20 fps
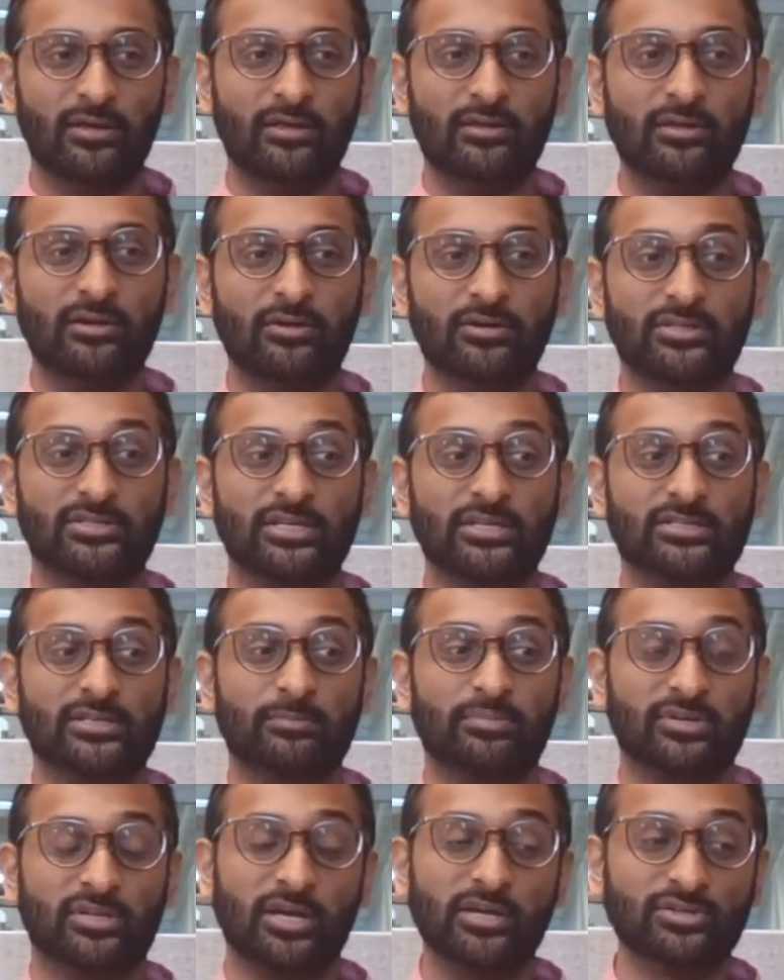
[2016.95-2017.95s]

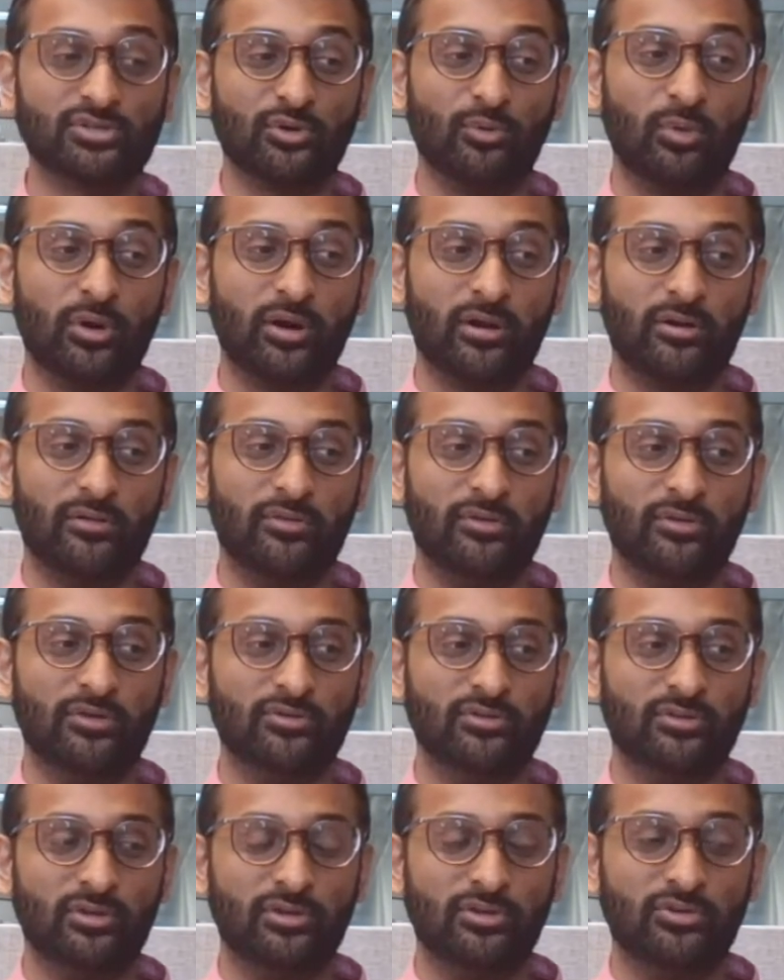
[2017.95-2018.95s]
It's a potential where the
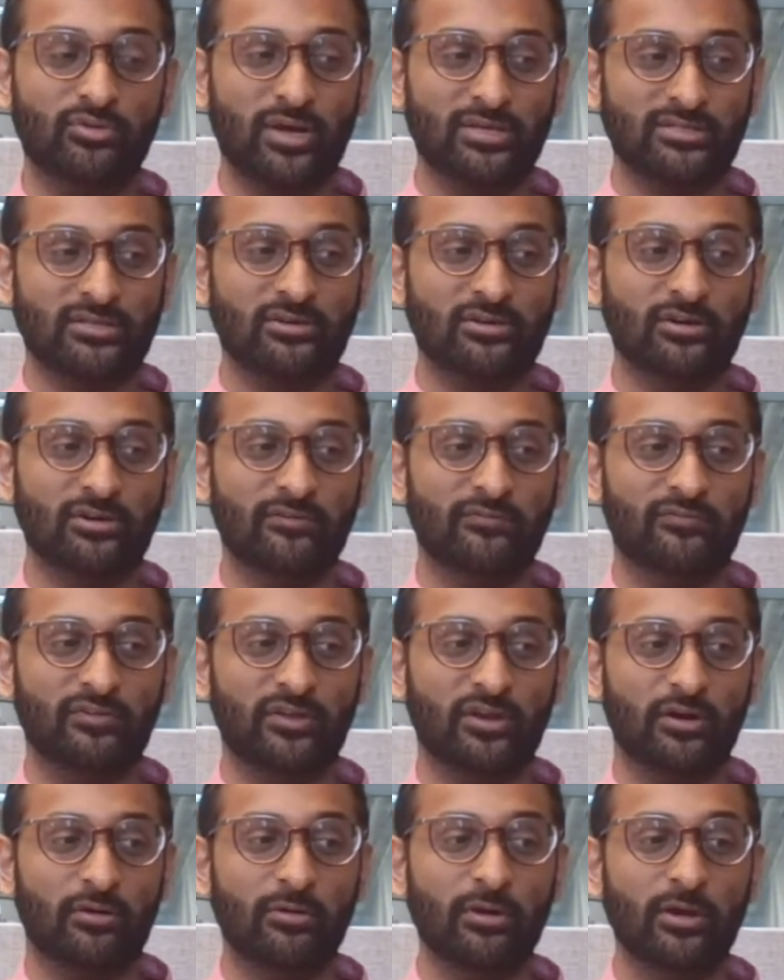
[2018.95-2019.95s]
U.S. could have